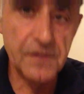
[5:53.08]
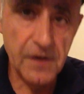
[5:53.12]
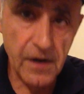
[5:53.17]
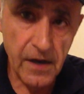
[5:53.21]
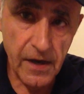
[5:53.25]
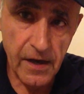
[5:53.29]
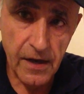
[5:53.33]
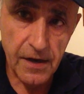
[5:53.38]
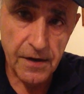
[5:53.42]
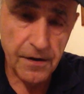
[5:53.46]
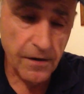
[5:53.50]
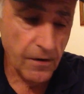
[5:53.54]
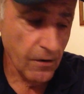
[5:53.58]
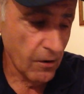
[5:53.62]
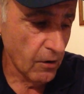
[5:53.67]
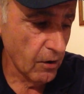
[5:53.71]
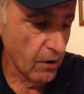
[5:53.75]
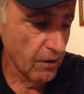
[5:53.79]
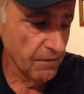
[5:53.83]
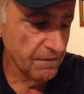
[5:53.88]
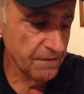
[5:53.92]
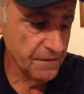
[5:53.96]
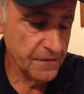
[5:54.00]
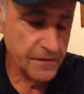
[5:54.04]
your head
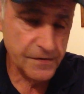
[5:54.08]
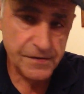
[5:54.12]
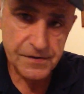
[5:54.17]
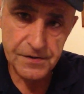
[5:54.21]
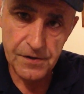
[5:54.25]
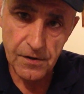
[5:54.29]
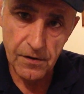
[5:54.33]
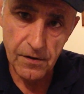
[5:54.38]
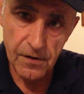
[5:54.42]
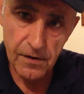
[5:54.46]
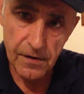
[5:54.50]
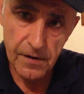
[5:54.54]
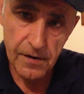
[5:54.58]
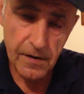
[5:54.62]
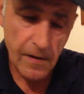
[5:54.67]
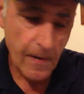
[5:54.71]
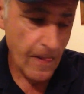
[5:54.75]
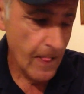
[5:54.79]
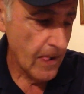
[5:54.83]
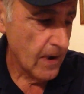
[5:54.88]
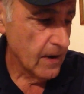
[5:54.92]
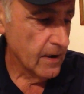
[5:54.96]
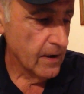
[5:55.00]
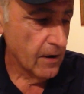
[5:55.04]
off the stock.
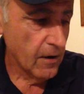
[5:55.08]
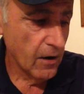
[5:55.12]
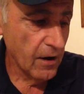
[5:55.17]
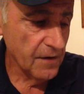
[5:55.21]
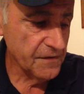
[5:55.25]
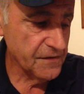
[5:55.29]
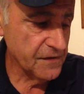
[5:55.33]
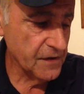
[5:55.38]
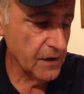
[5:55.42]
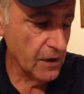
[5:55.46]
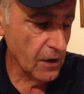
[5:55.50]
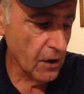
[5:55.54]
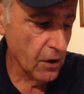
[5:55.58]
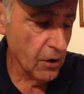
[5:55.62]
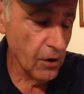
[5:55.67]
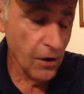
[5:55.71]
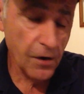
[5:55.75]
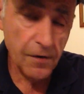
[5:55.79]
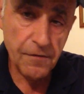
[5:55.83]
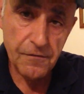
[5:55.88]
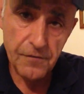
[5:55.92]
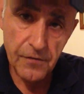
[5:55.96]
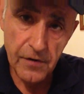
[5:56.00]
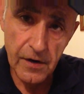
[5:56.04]
I've seen a
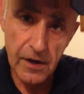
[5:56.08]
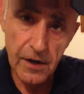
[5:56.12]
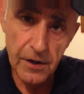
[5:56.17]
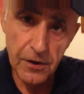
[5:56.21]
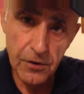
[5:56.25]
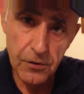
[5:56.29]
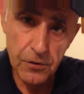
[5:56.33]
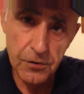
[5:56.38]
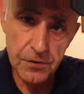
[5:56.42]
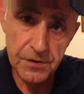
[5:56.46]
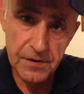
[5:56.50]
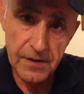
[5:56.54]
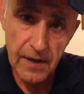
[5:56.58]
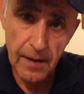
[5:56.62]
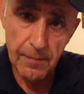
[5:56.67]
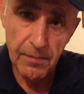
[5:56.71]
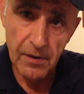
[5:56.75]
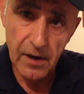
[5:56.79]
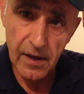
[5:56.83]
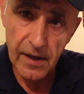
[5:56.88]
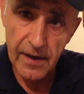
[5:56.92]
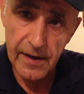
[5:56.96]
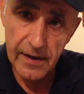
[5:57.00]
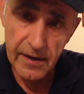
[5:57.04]
lot of really good
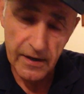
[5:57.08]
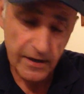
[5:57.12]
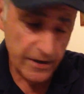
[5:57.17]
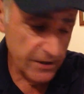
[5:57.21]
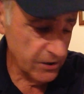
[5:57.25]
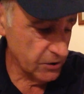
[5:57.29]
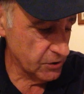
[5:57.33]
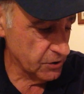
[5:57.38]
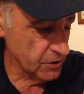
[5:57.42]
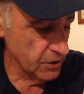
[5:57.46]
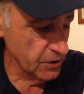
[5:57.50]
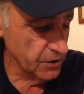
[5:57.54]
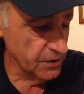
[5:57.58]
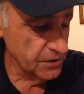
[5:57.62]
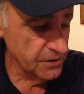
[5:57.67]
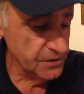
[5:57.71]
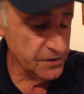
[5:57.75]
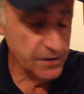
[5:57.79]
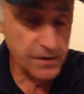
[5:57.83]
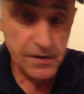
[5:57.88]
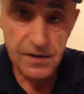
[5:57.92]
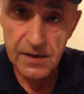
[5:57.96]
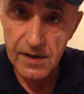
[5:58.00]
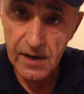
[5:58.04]
AA elite
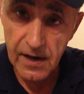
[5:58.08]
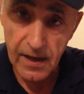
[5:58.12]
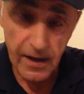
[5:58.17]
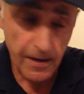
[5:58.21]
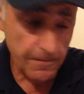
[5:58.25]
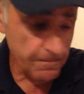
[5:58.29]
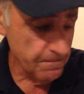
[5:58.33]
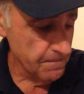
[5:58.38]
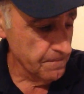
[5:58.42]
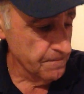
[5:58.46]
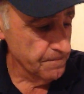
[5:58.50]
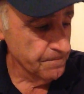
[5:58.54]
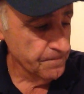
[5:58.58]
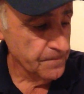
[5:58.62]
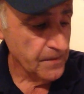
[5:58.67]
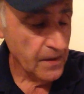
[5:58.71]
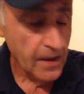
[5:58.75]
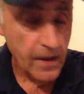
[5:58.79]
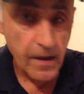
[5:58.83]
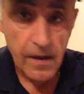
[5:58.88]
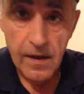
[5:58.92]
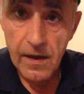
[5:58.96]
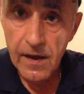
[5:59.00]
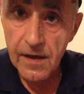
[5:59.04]
shooters at the club,
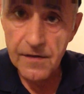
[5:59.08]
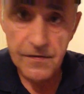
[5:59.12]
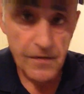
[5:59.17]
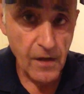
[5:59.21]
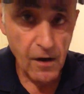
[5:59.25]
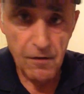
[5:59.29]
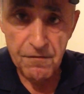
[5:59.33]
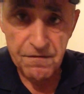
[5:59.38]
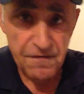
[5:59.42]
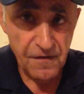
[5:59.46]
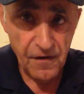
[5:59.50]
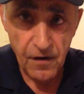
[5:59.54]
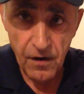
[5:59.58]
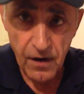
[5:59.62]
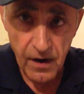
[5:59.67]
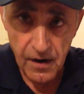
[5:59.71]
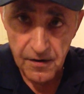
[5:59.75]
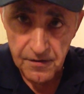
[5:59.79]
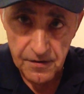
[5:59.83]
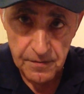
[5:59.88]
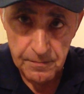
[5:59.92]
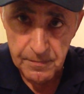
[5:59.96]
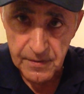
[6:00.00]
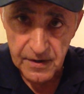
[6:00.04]
and they'll
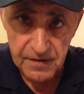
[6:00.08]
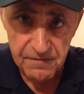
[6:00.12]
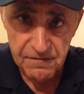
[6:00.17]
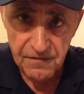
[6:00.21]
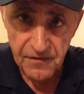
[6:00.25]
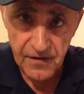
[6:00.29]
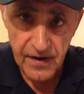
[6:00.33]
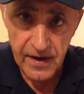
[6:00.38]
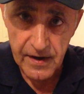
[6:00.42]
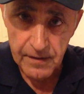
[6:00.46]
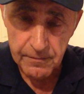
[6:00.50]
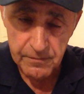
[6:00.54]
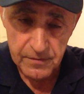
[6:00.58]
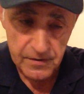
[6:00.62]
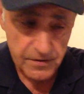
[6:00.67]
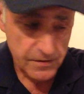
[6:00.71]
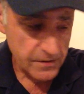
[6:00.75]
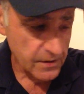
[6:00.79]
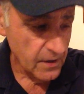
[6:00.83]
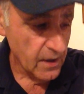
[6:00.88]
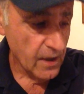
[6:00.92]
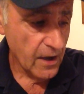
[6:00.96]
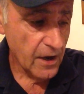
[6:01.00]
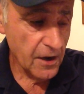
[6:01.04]
fire at a big
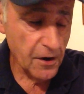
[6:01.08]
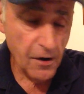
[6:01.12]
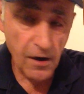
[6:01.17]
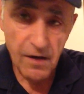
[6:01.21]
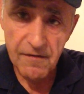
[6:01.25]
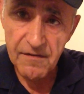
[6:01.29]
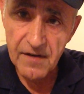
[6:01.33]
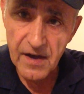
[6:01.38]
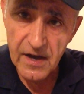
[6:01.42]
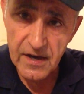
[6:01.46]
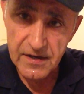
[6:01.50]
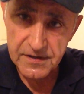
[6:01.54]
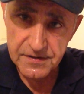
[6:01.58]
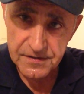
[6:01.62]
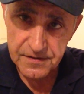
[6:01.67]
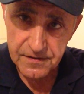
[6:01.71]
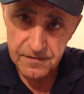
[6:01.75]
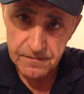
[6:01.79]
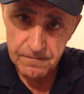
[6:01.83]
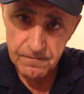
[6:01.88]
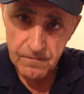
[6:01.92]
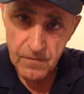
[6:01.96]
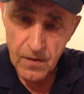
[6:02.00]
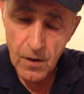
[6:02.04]
fragment. And I've asked them,